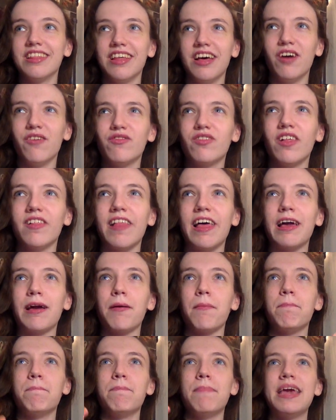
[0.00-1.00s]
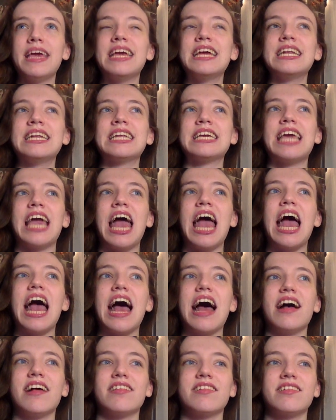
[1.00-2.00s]
of the, like, main
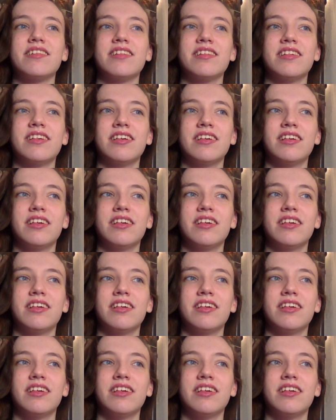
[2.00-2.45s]
cast,